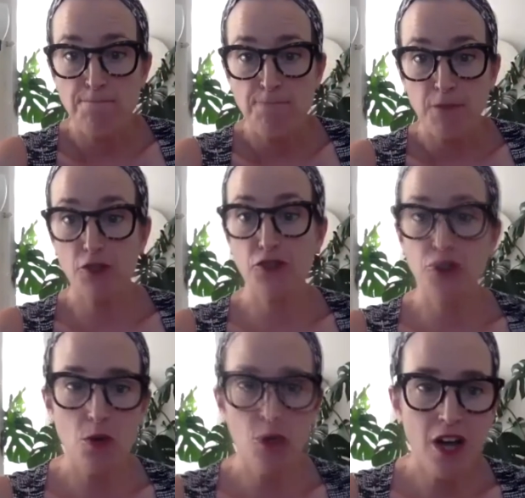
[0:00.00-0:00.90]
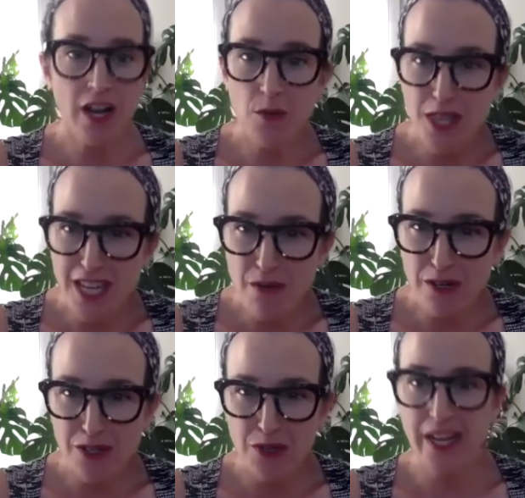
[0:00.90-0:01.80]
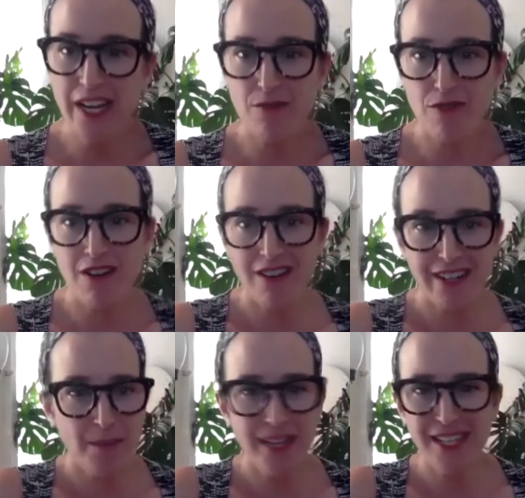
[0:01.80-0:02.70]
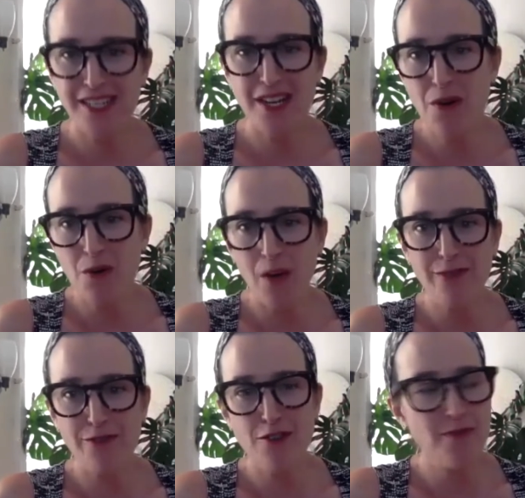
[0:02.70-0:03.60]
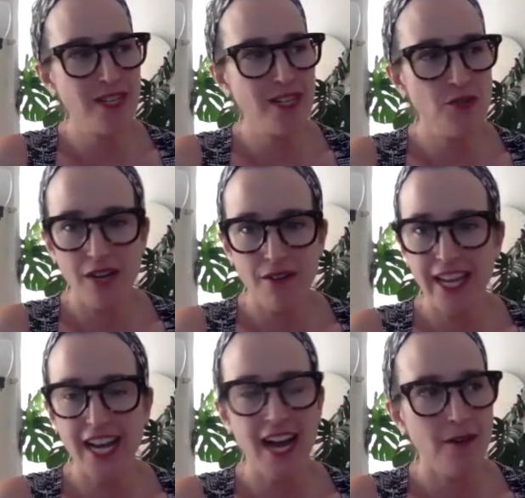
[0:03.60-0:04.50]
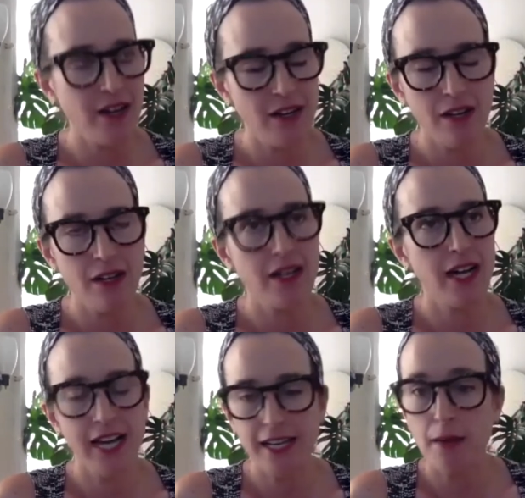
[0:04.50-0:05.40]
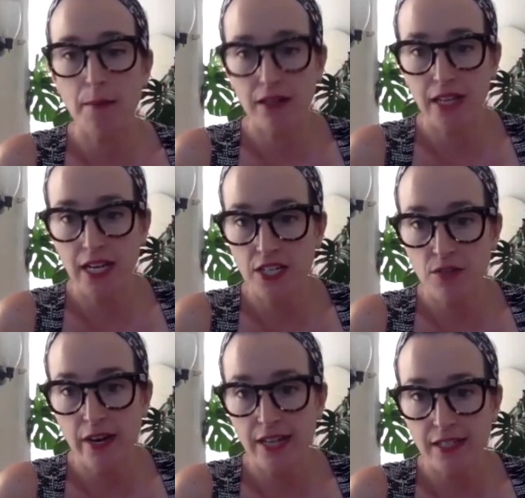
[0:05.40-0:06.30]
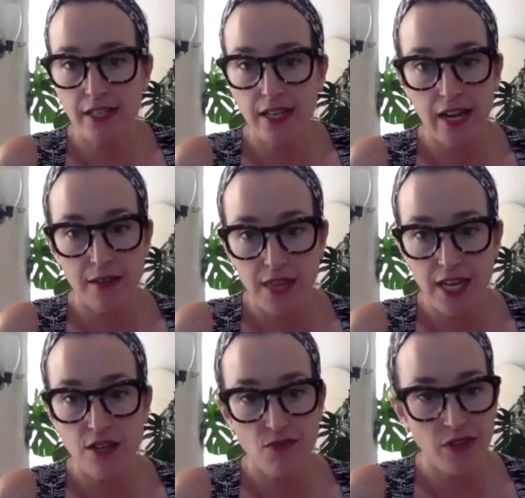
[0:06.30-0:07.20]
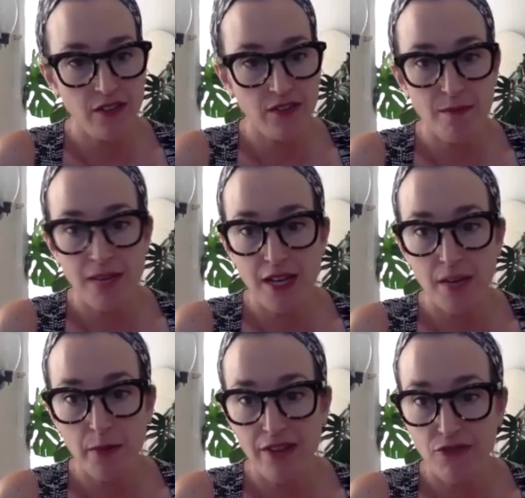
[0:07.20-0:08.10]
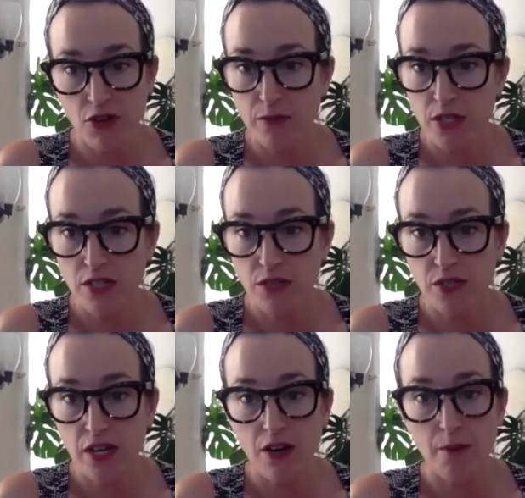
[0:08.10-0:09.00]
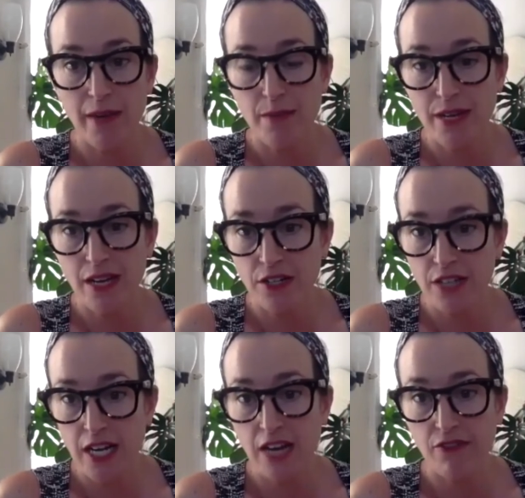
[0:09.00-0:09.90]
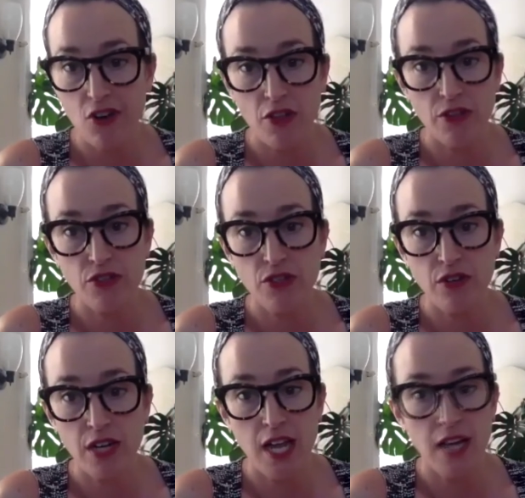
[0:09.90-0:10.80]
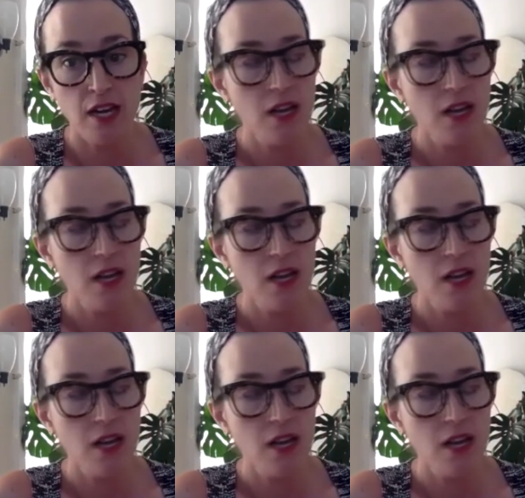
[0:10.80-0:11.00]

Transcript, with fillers: for so long and we think we're doing it wrong i'm like no what if you've been doing it right like I, apparently I need to rant today. Thank you for giving me a platform to do so. May be entertaining for all those tuning in.